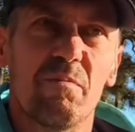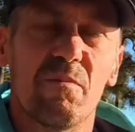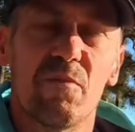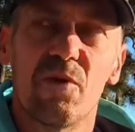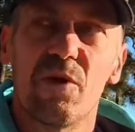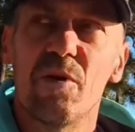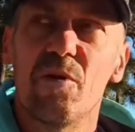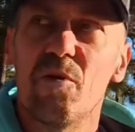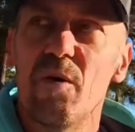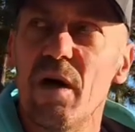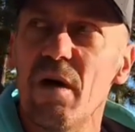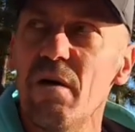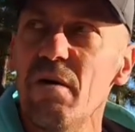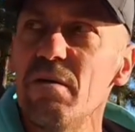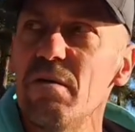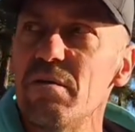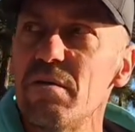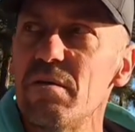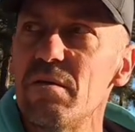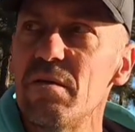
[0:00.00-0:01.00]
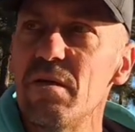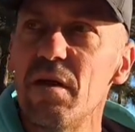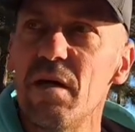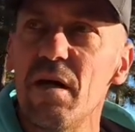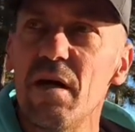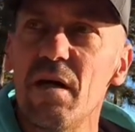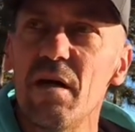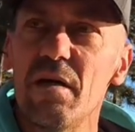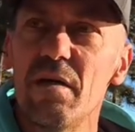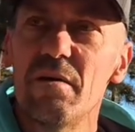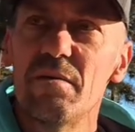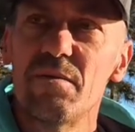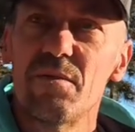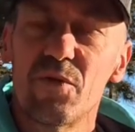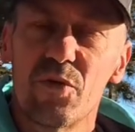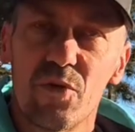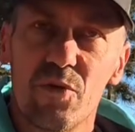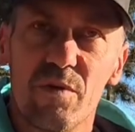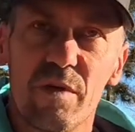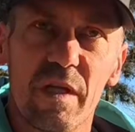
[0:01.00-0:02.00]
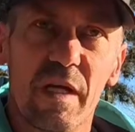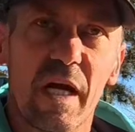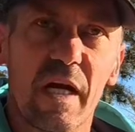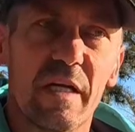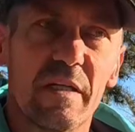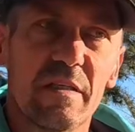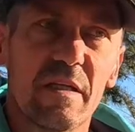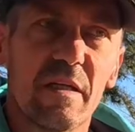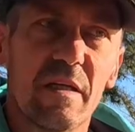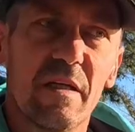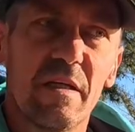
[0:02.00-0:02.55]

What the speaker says: real well through the night.